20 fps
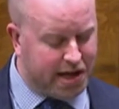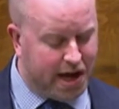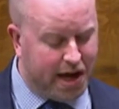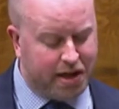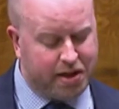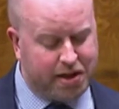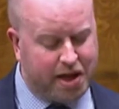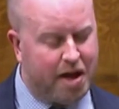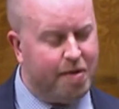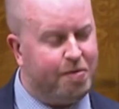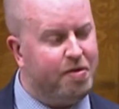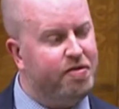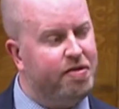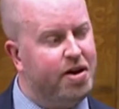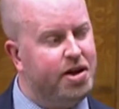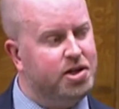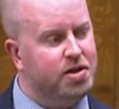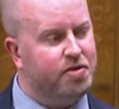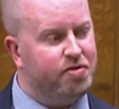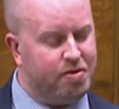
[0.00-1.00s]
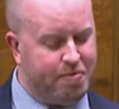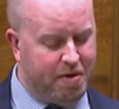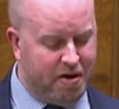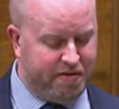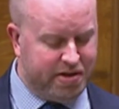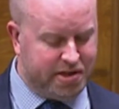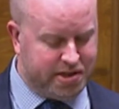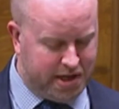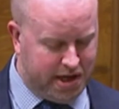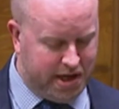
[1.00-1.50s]
a healthcare professional from
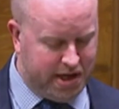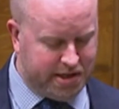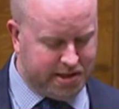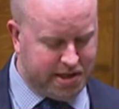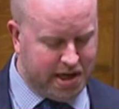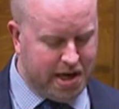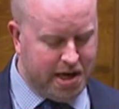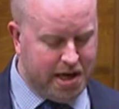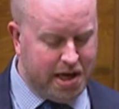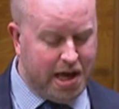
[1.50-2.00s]
overseas,